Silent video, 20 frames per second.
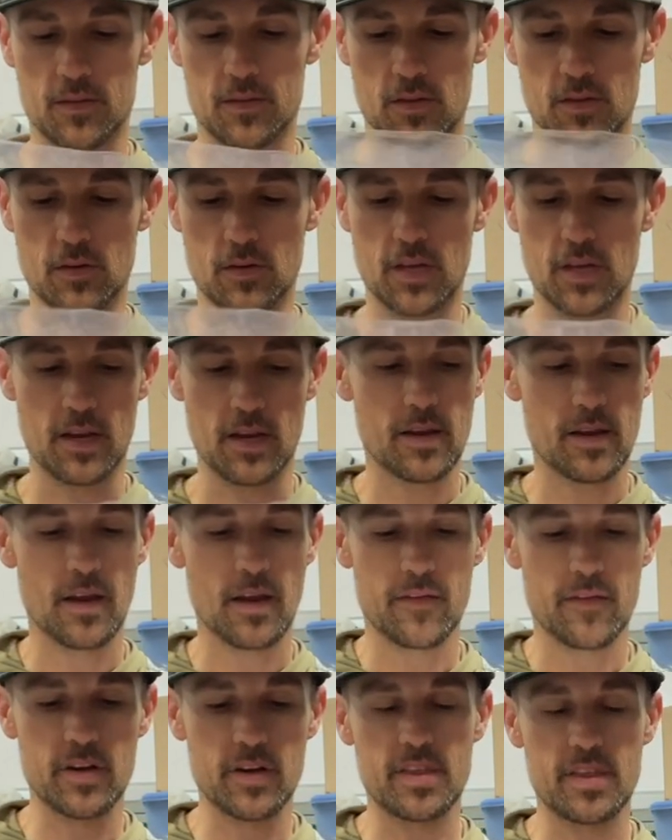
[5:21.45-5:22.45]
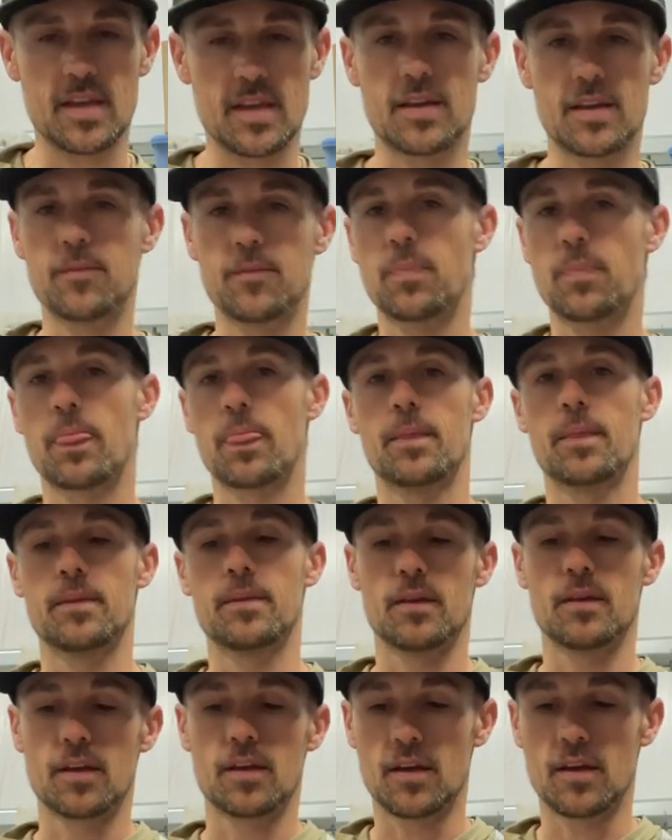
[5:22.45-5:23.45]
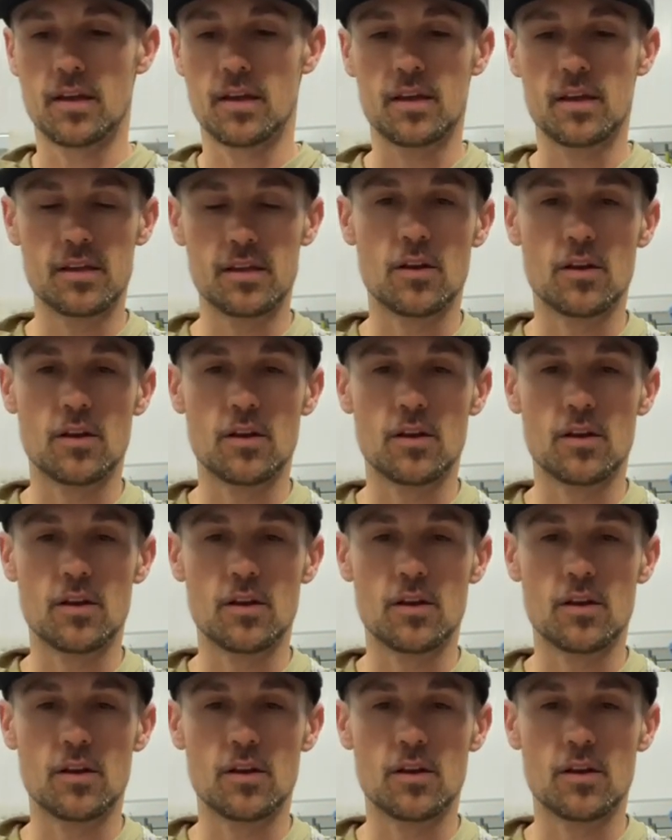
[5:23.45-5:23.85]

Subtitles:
So you get everything you